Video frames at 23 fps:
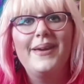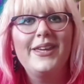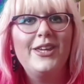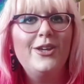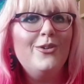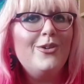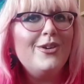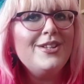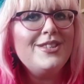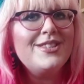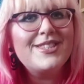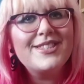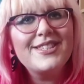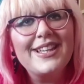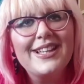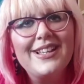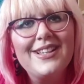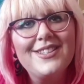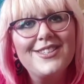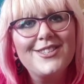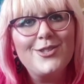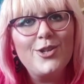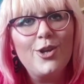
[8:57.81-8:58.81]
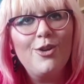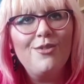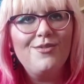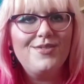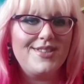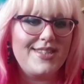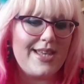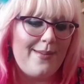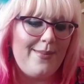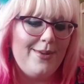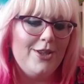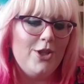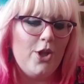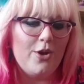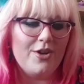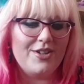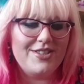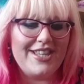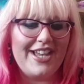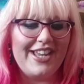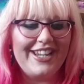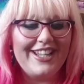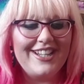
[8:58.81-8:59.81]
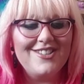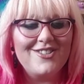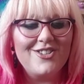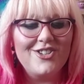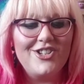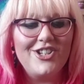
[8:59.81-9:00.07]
but you can still serve summer looks, honey.